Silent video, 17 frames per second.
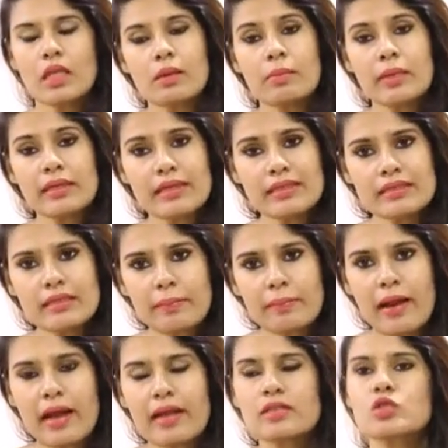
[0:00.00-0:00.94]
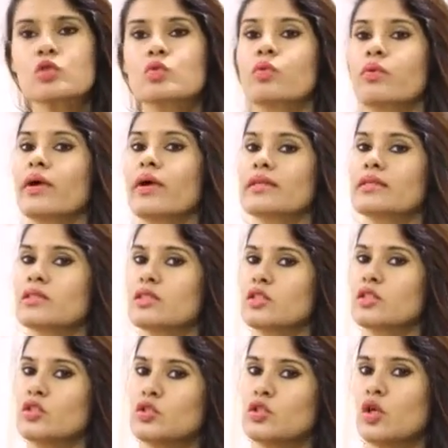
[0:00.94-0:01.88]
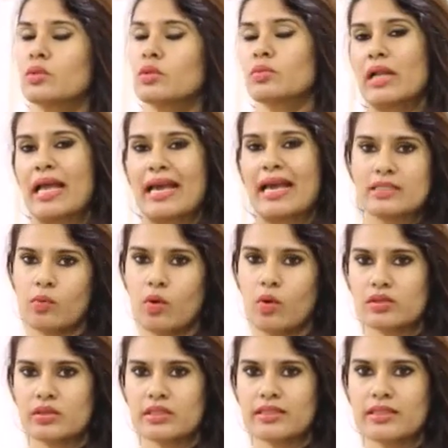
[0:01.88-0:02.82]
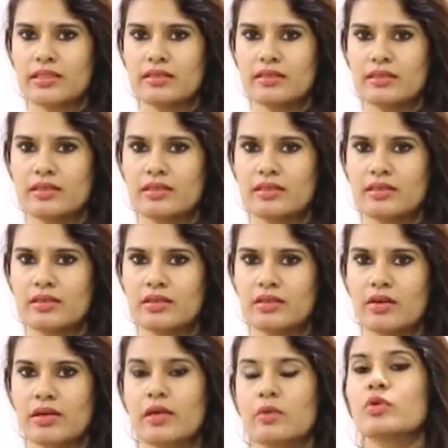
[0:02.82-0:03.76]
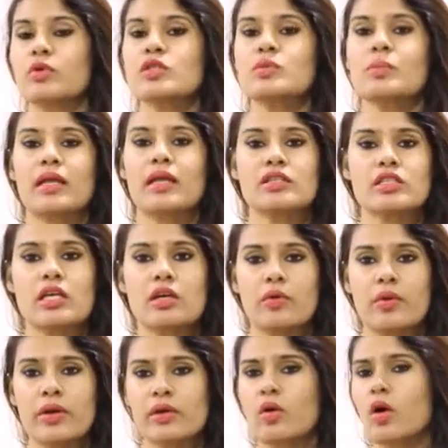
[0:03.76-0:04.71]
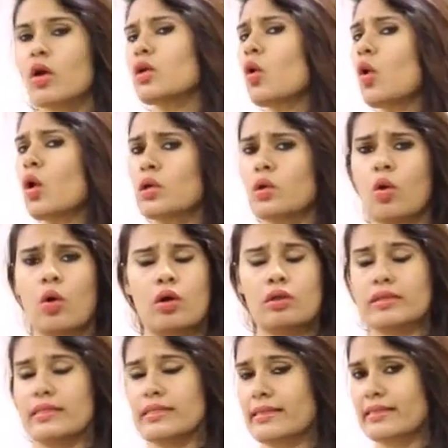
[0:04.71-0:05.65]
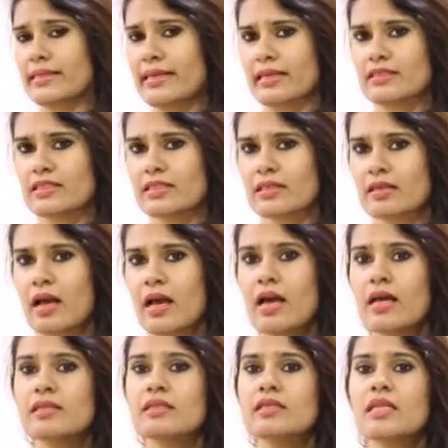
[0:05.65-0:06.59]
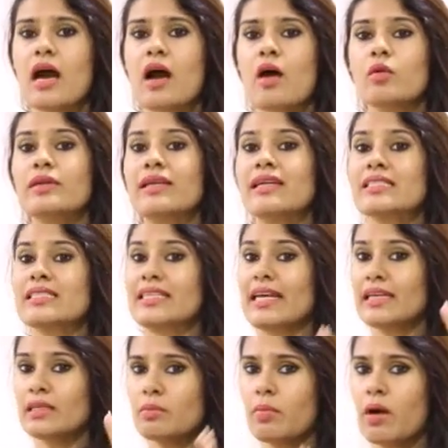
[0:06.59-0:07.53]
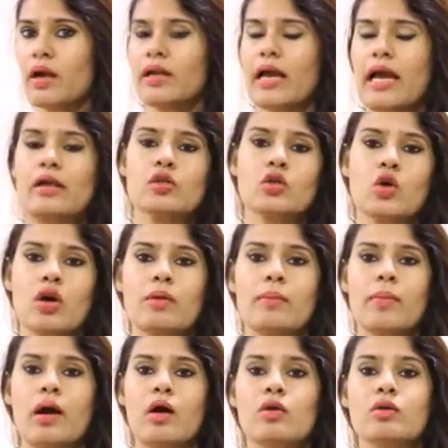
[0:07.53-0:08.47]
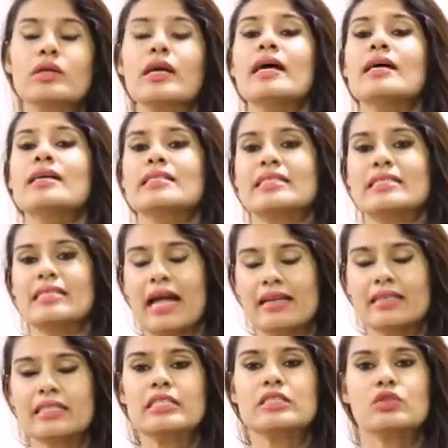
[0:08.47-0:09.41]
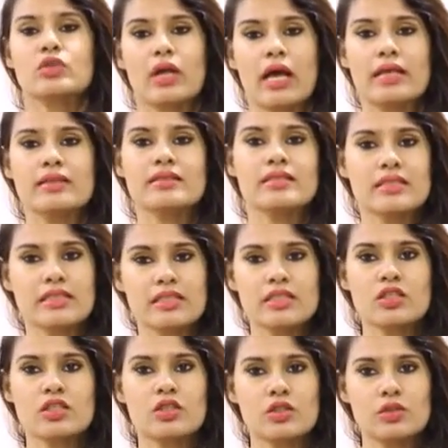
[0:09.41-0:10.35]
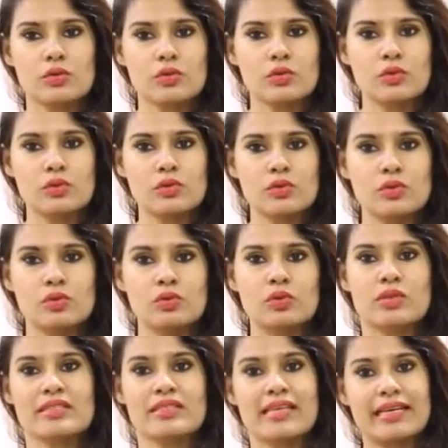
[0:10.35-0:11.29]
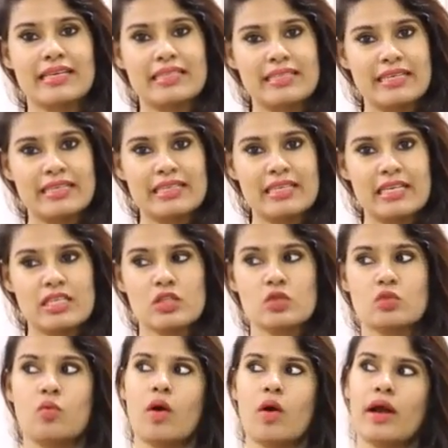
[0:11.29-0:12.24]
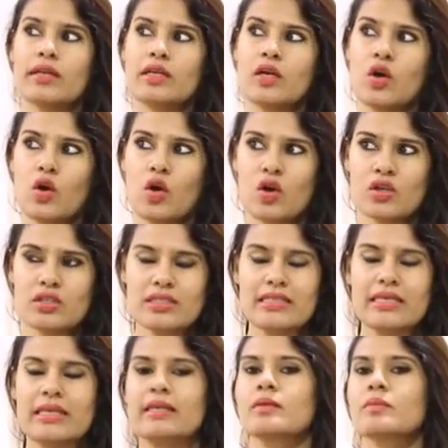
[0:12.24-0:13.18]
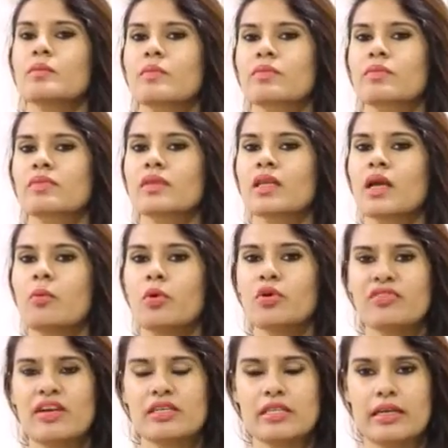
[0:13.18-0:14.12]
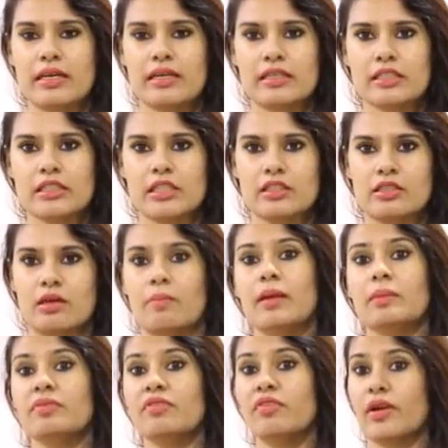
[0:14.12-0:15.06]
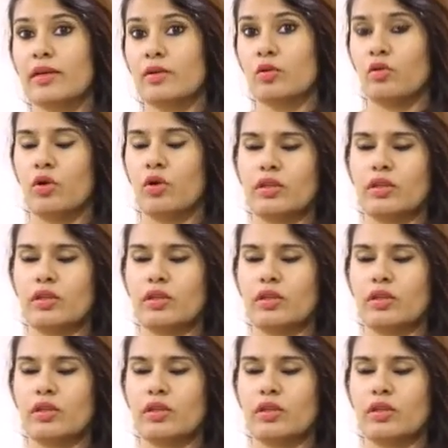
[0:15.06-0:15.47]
But it depends where you see your Mula is positive, okay, which Mahadasha going on all these things. Now, that second part I will talk about Saturn transit to Sagittarius while crossing Purvashara Nakshatra. But before I go